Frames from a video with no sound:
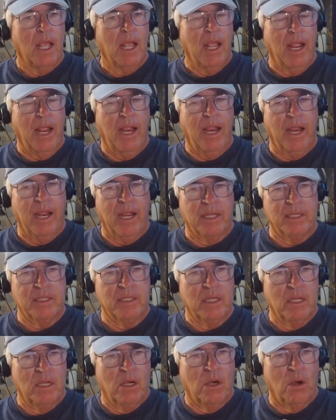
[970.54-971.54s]

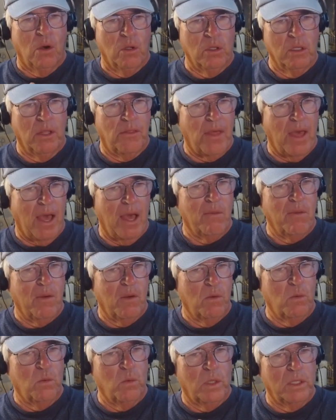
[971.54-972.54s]
And
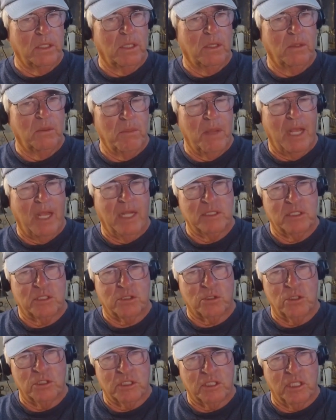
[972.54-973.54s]
Olazabal won the
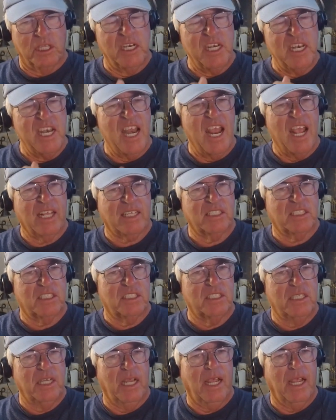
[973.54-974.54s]
Masters the
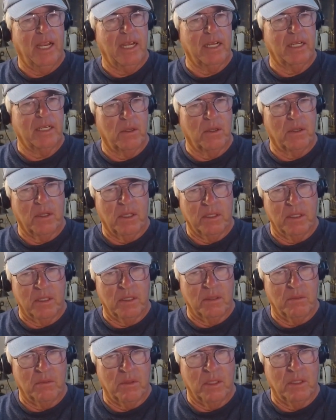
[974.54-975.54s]
next day,
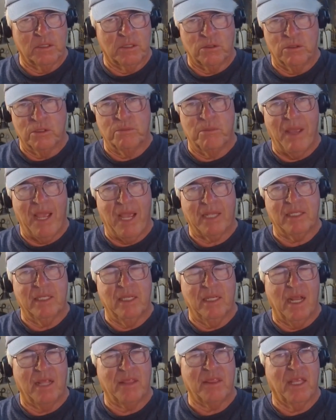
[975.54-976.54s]
and this was back
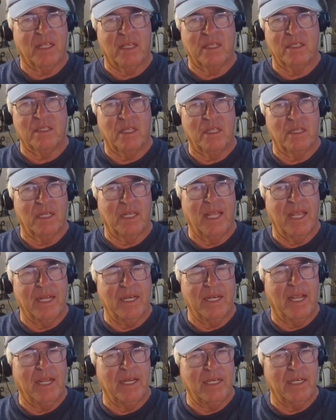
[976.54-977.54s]
in, I think, in the late
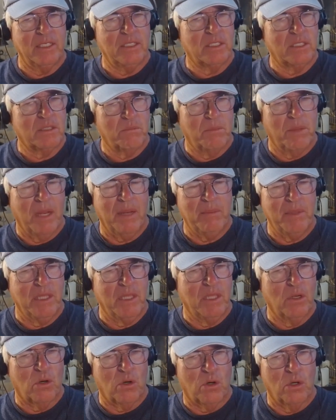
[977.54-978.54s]
80s, maybe
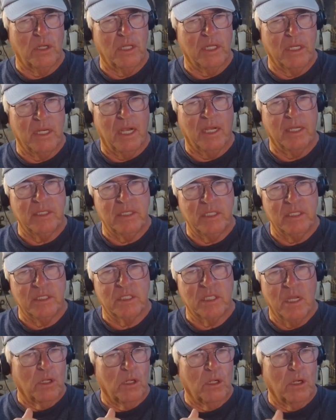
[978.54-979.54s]
the early 90s.